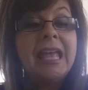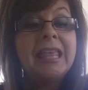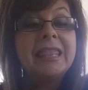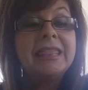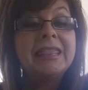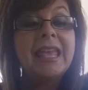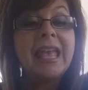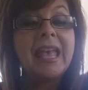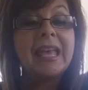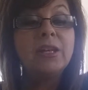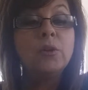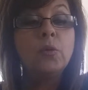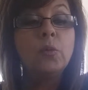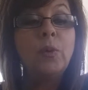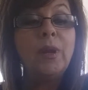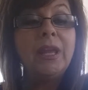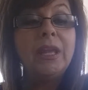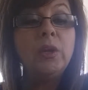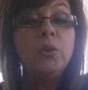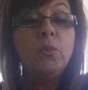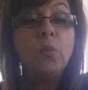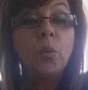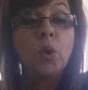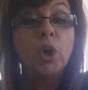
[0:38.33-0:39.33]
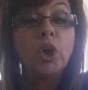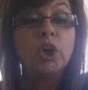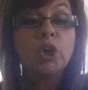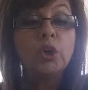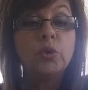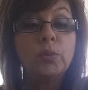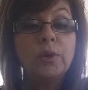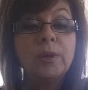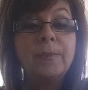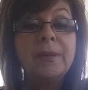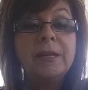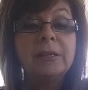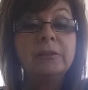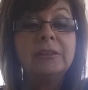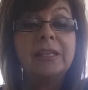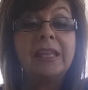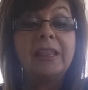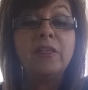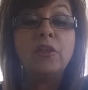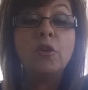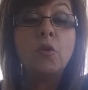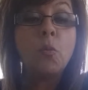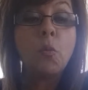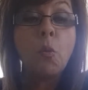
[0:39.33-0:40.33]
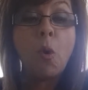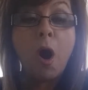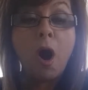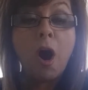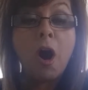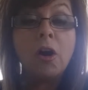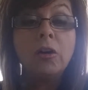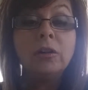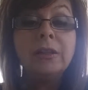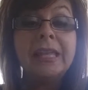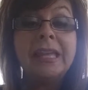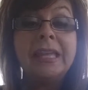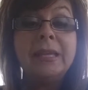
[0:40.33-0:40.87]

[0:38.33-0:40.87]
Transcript: that we were rebuilding the wall,